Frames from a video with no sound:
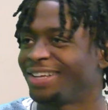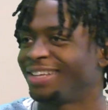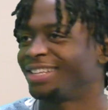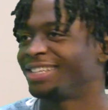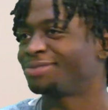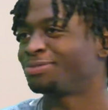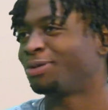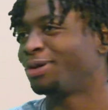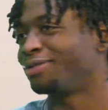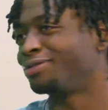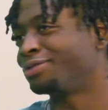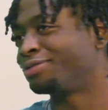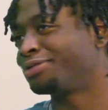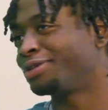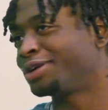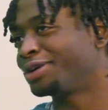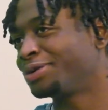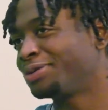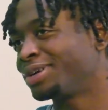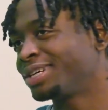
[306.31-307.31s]
It's more of a
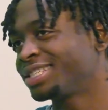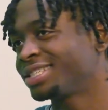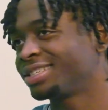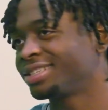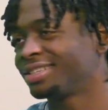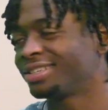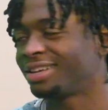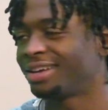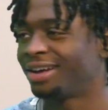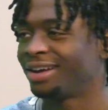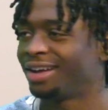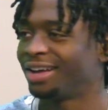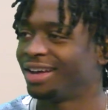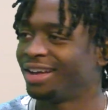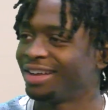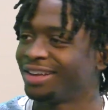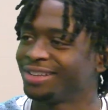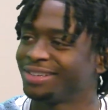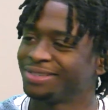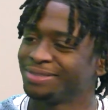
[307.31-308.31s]
funner question.
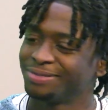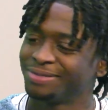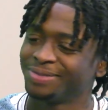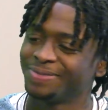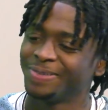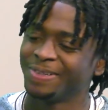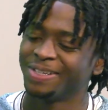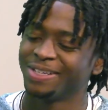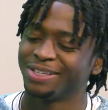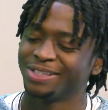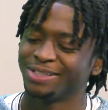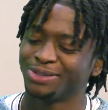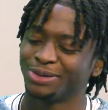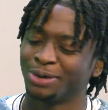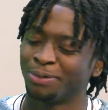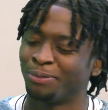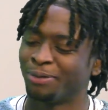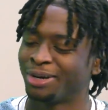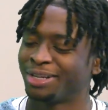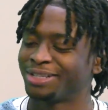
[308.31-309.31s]
So in the
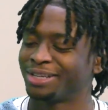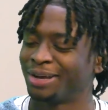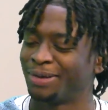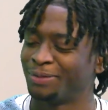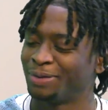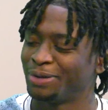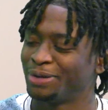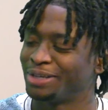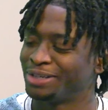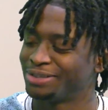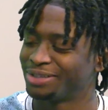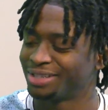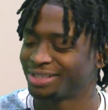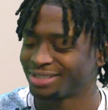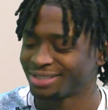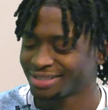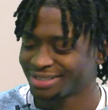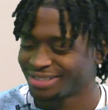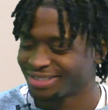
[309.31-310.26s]
morning time when you get dressed,